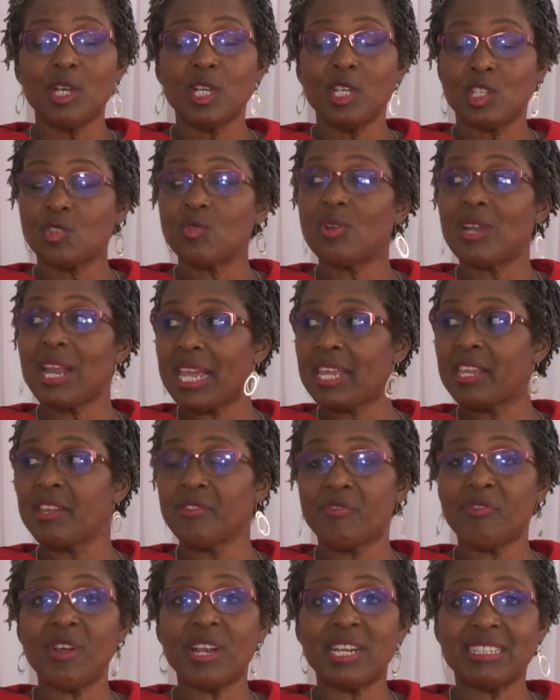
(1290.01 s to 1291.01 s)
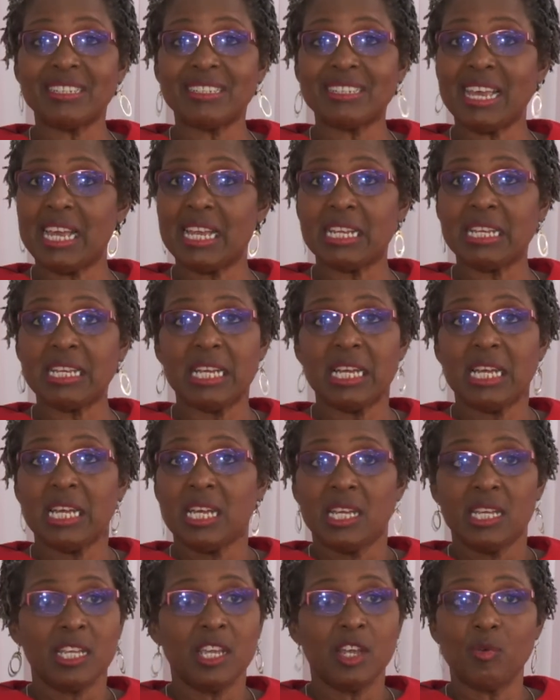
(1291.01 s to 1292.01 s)
So like your friend said,
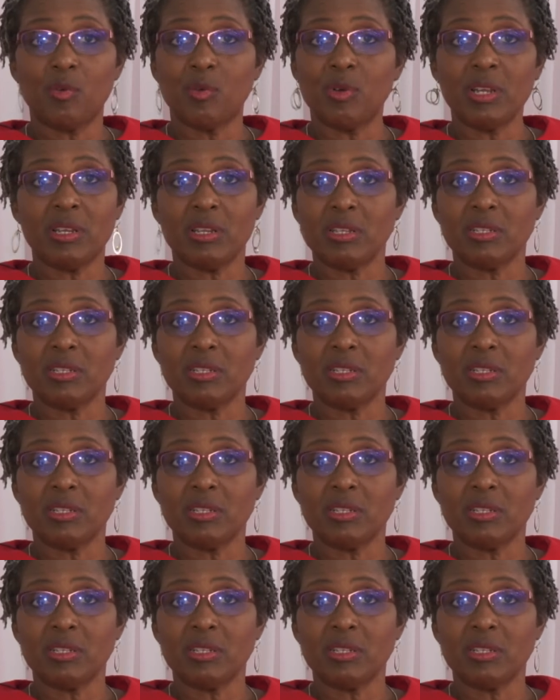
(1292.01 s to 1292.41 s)
you know,